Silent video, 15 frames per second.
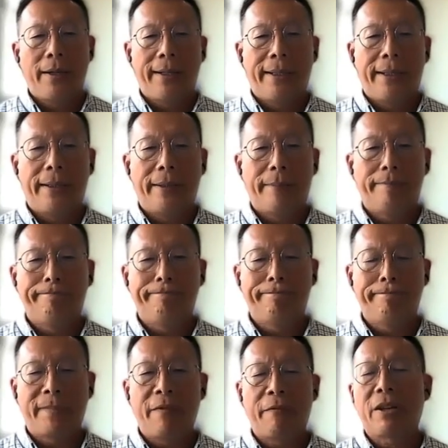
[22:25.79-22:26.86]

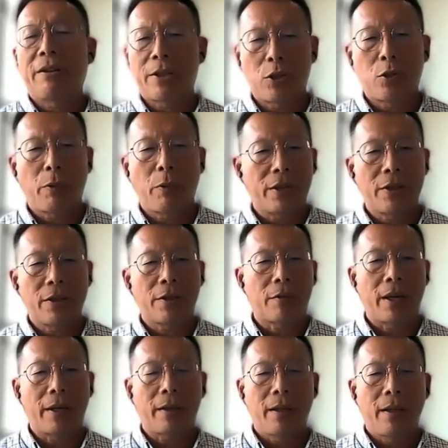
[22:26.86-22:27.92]
um, difficult
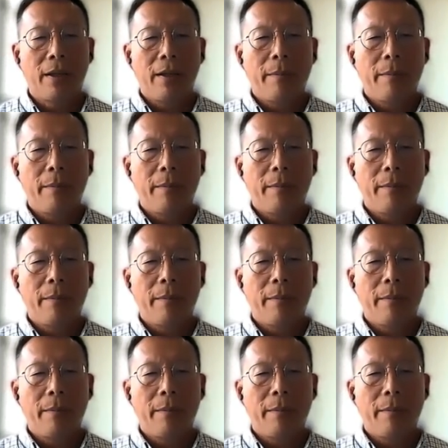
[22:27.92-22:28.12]
situations, right?